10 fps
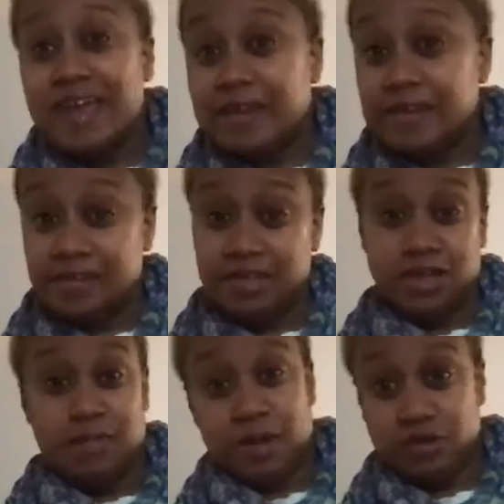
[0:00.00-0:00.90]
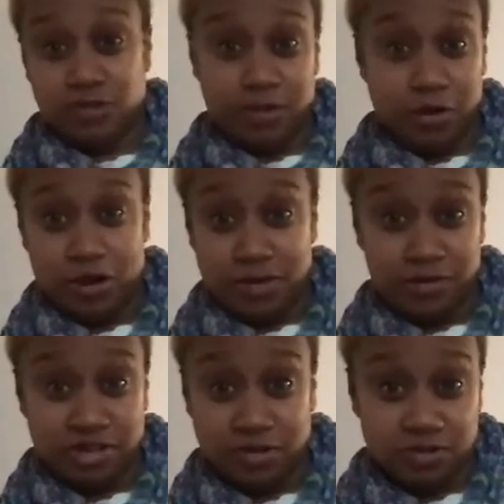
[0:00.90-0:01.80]
anything about doing marketing
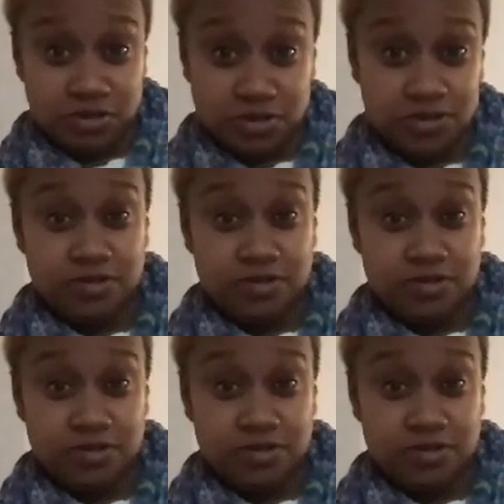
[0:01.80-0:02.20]
research?